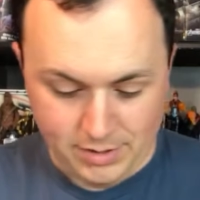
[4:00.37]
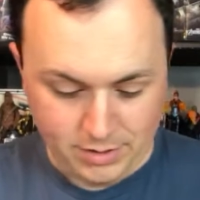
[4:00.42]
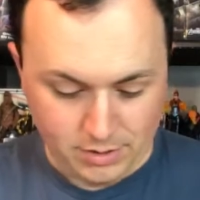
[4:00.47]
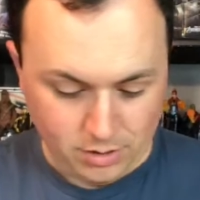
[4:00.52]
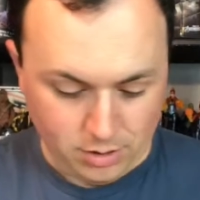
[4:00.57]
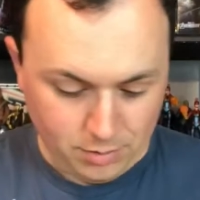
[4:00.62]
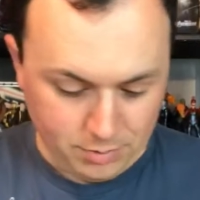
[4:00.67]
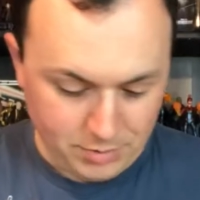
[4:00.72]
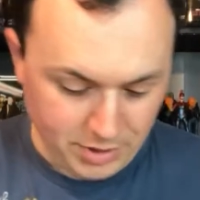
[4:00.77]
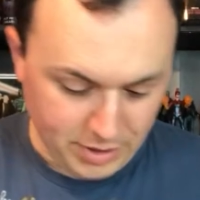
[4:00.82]

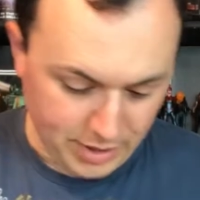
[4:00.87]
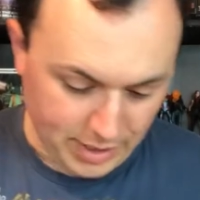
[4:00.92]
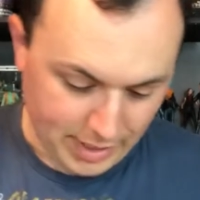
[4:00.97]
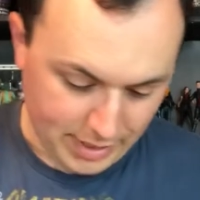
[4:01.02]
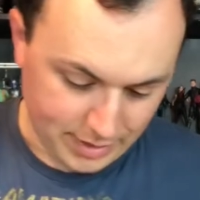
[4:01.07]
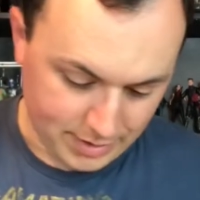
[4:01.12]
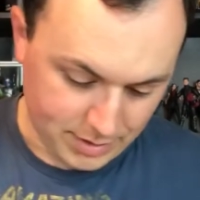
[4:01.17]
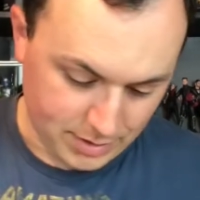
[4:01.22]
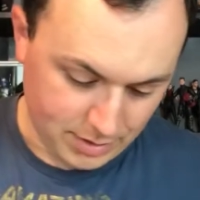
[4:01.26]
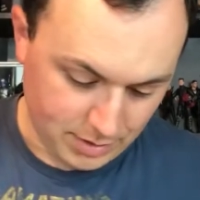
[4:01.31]
sculpt
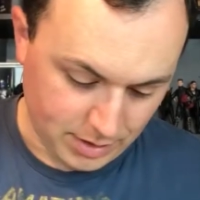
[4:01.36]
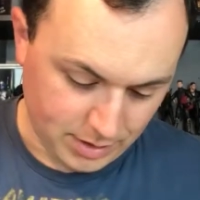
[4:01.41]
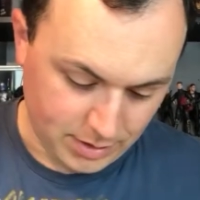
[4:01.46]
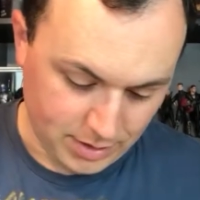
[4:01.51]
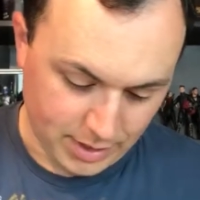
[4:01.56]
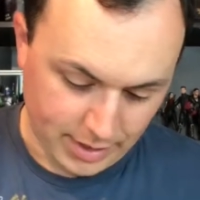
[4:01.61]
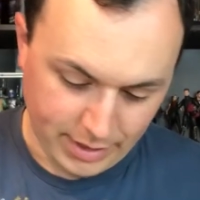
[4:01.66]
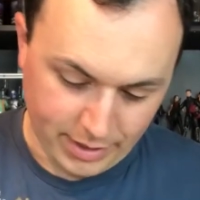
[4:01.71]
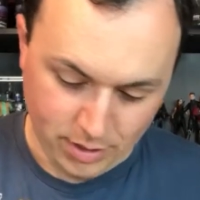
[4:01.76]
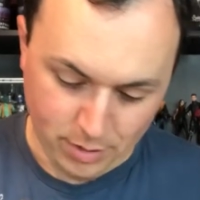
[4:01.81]
has its
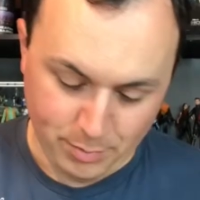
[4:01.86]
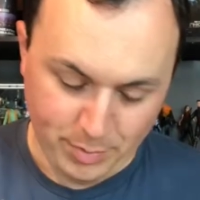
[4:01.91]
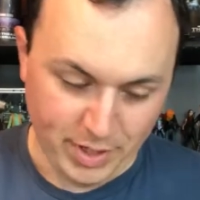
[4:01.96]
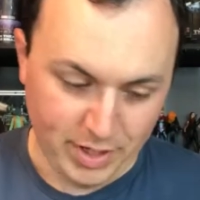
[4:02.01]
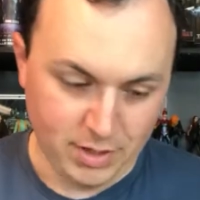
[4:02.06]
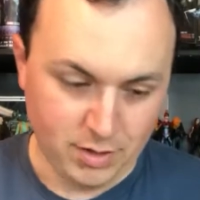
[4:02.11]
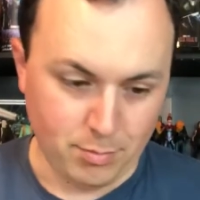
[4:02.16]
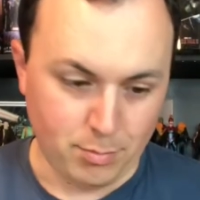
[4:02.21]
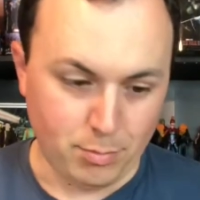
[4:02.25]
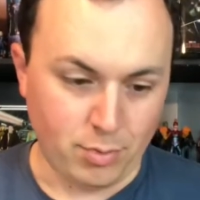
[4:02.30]
hair
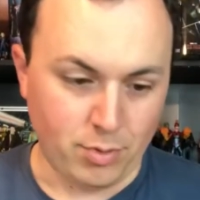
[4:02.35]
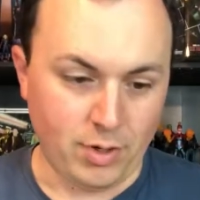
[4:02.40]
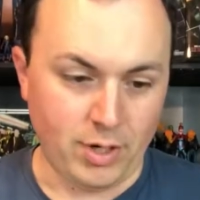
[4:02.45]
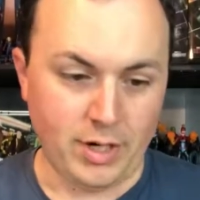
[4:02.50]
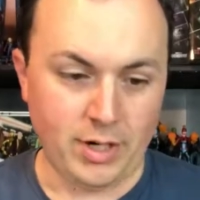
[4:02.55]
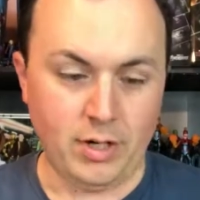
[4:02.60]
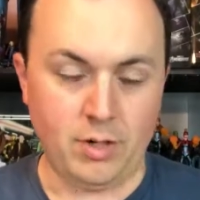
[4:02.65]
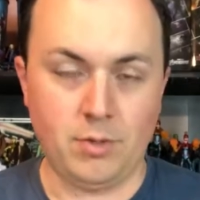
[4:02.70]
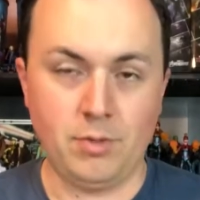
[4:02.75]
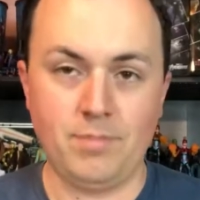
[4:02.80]
painted
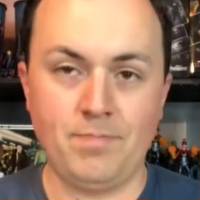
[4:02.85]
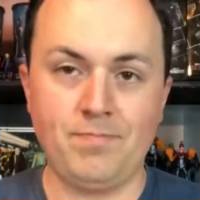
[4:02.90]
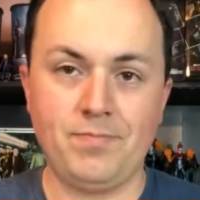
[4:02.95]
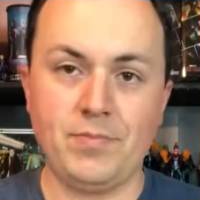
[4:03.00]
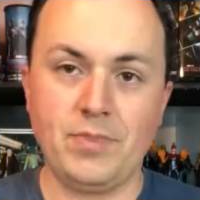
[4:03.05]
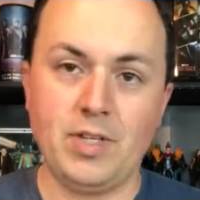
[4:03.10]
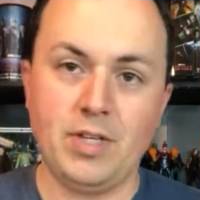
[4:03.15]
brown,